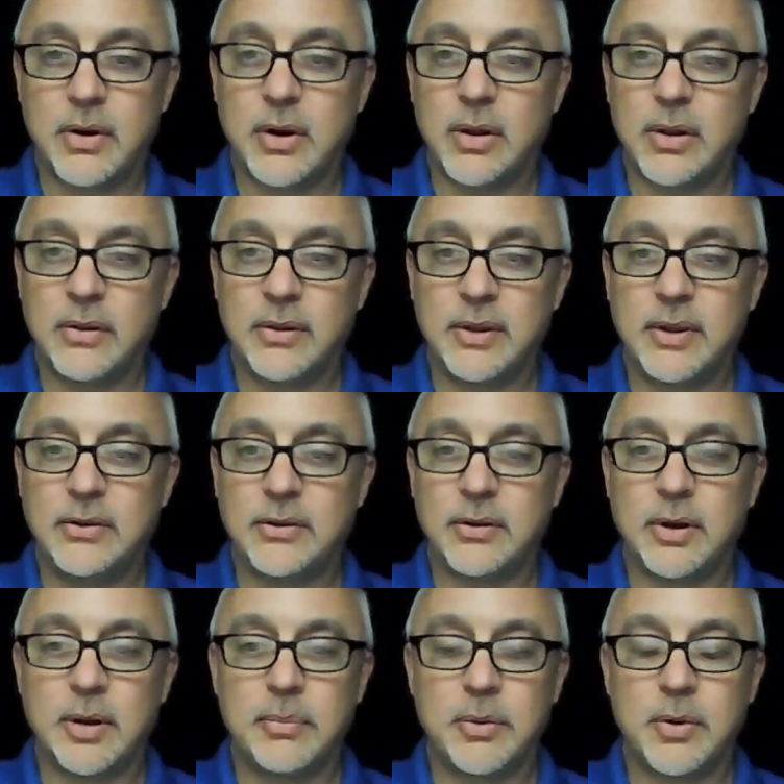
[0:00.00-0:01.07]
All of these are
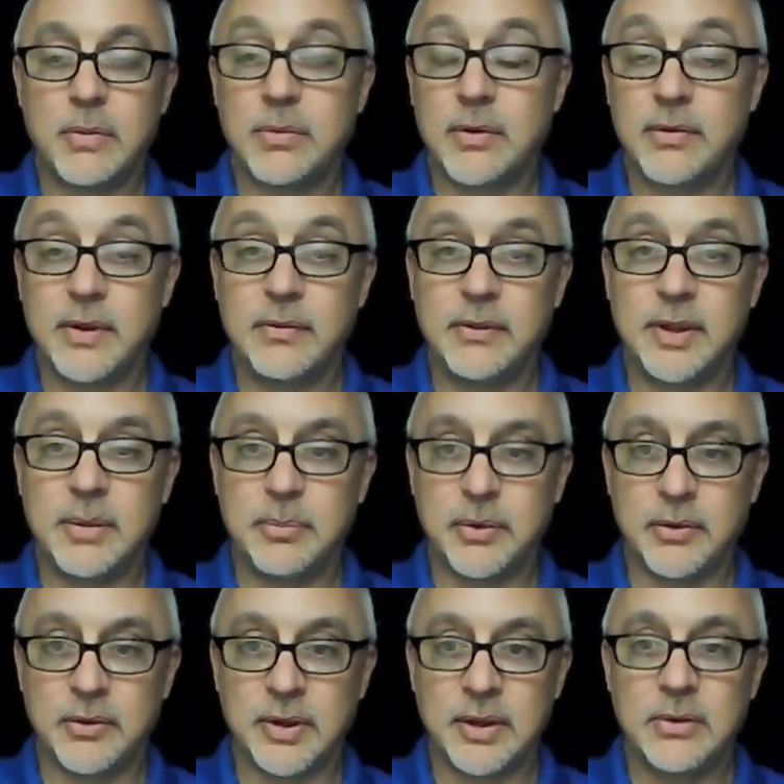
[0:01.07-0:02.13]
up over fifty-eight
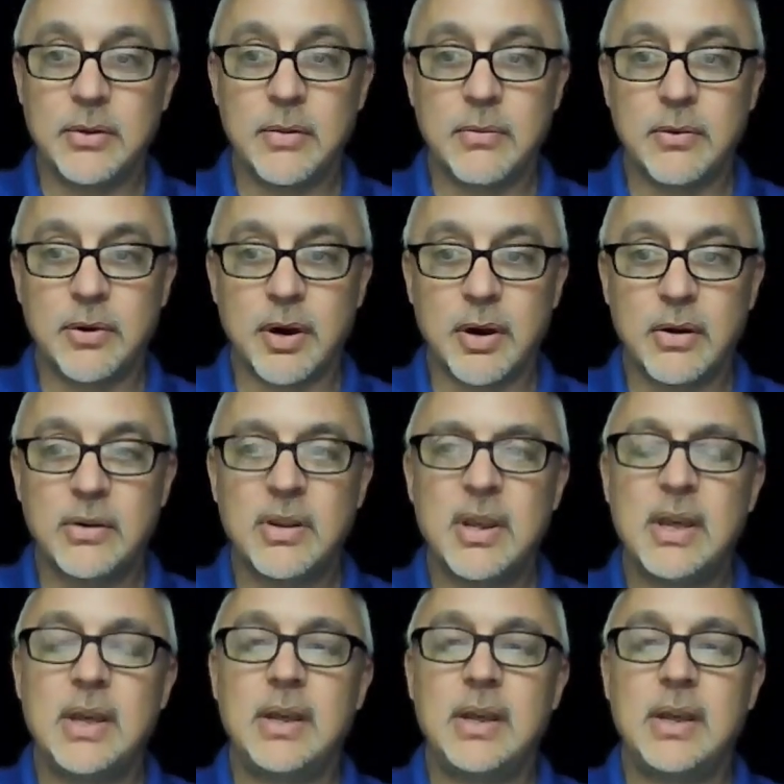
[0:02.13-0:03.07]
percent overall.